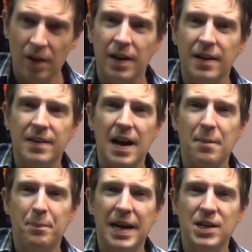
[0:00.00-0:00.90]
in the
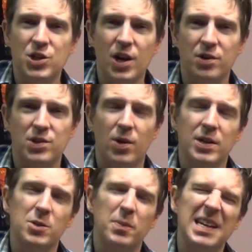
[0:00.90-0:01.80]
arpeggio. So I
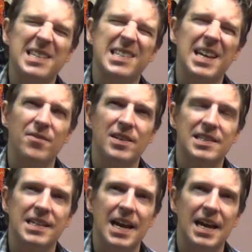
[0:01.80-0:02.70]
just played 7,
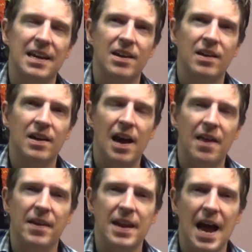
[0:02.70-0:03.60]
10, and
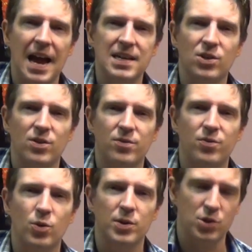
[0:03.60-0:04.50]
then 8 on the
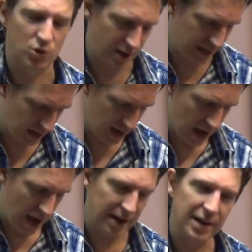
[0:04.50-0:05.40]
4th string.
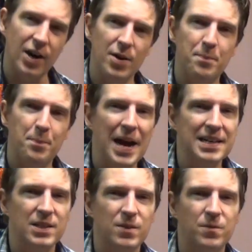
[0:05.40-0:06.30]
I'm going to go
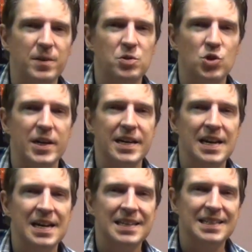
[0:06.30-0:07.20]
back to the 5th string,
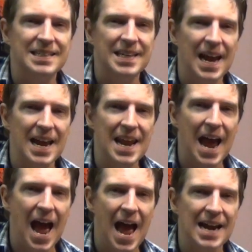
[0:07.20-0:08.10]

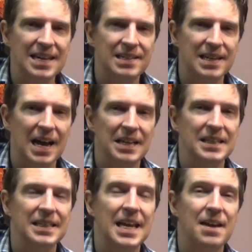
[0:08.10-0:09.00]
10, 8,
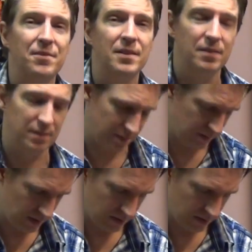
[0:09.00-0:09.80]
11.